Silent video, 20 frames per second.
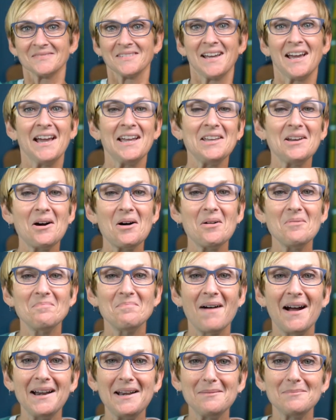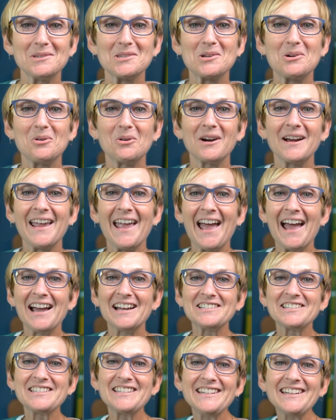Hey y'all, my name is Kori
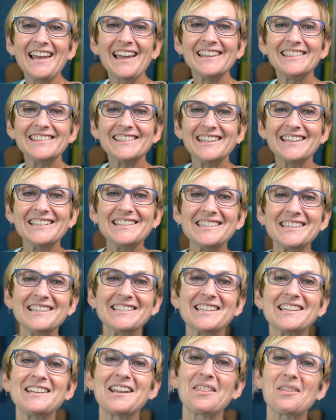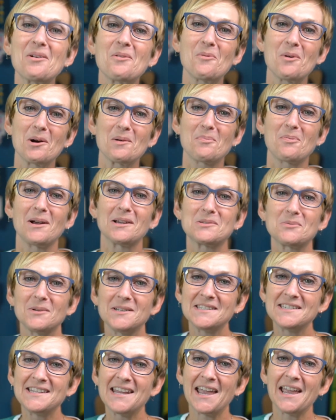Ashton and this is another WordPress
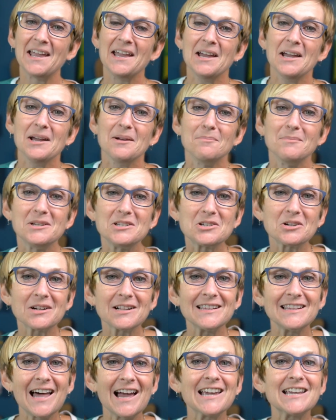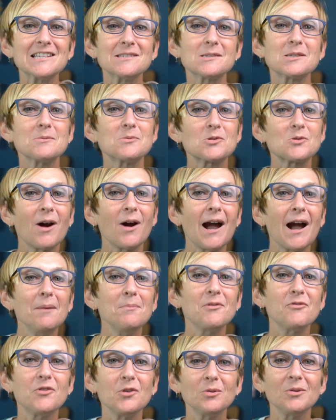Wednesday. Be sure to like and subscribe
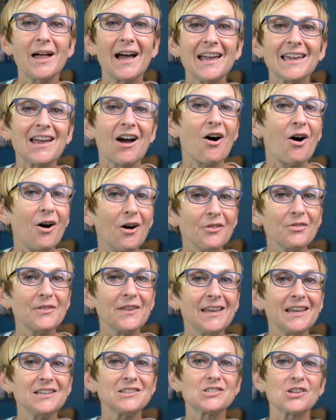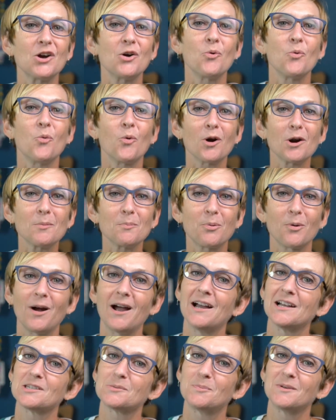if you like all things
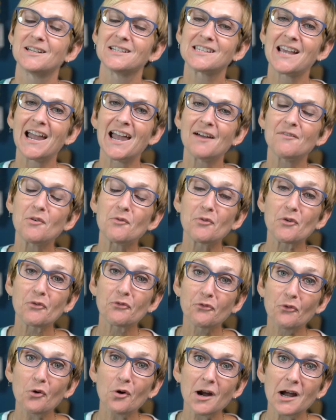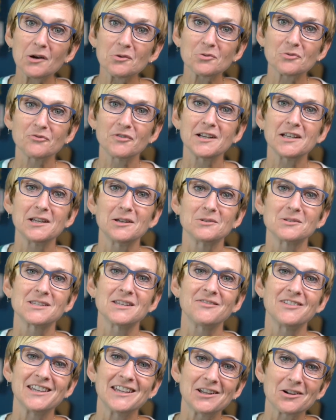WordPress because I have over 400 videos
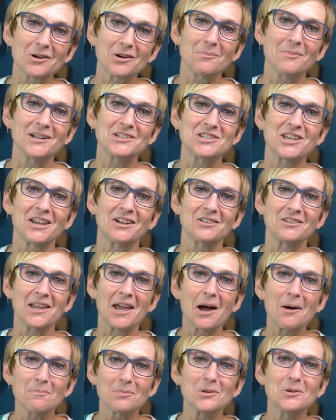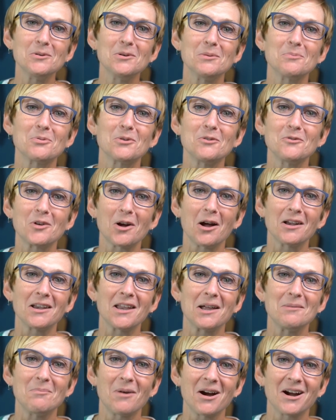living here on my channel to help you improve your
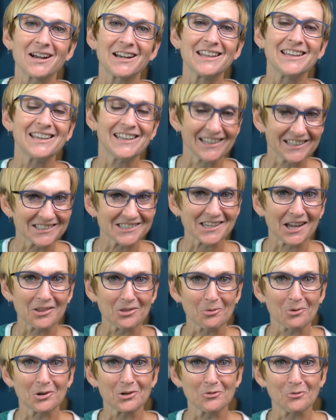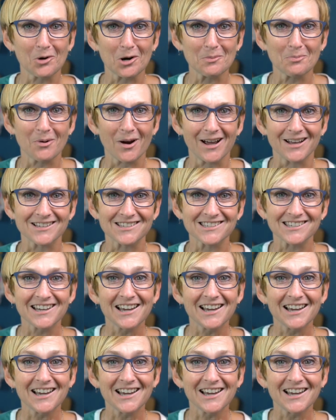online marketing inside the world of WordPress.